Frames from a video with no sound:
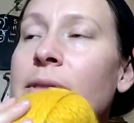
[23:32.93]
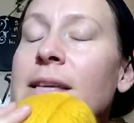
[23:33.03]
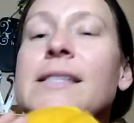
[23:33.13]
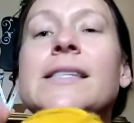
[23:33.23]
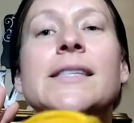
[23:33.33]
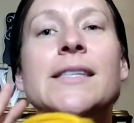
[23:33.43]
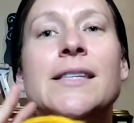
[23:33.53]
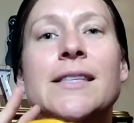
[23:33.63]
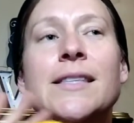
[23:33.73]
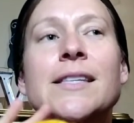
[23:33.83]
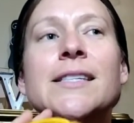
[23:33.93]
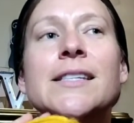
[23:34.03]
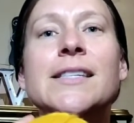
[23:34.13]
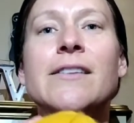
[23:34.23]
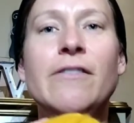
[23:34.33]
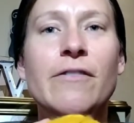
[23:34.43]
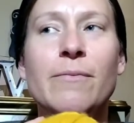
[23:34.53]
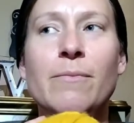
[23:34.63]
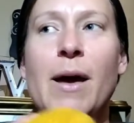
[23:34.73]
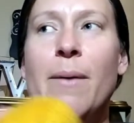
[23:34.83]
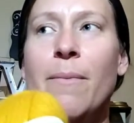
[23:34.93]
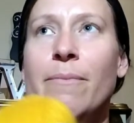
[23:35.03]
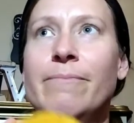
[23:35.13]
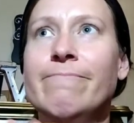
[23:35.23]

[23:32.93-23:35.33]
this this is the my